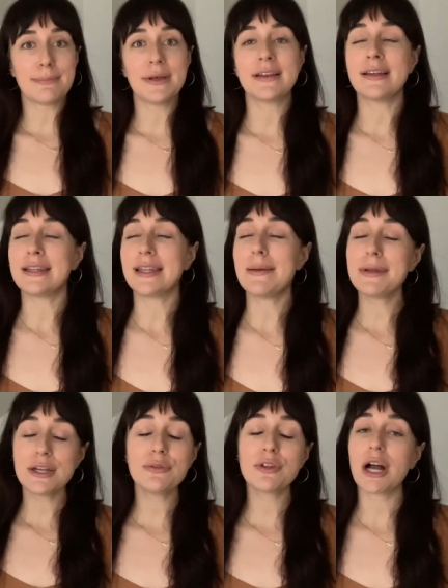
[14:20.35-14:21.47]
But let me
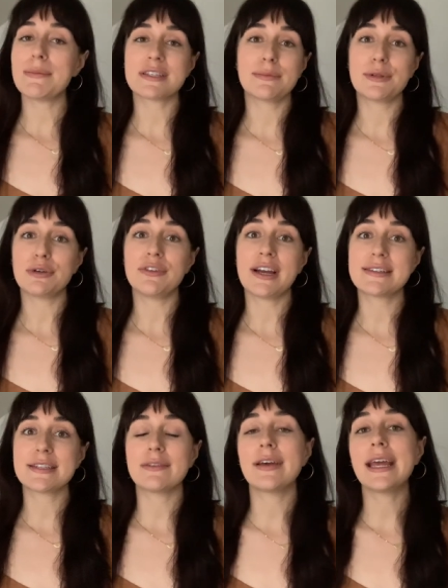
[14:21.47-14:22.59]
know in the comments down below if you guys
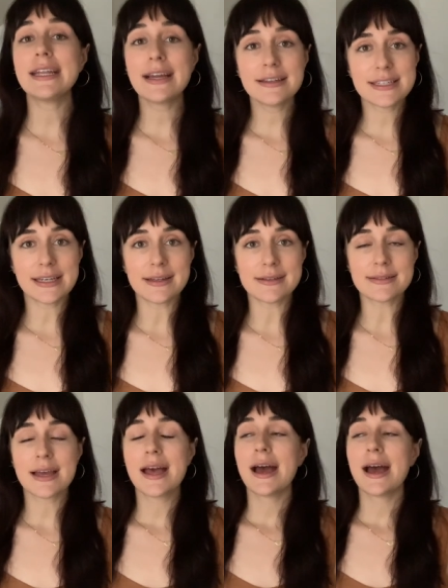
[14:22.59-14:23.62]
have any ideas.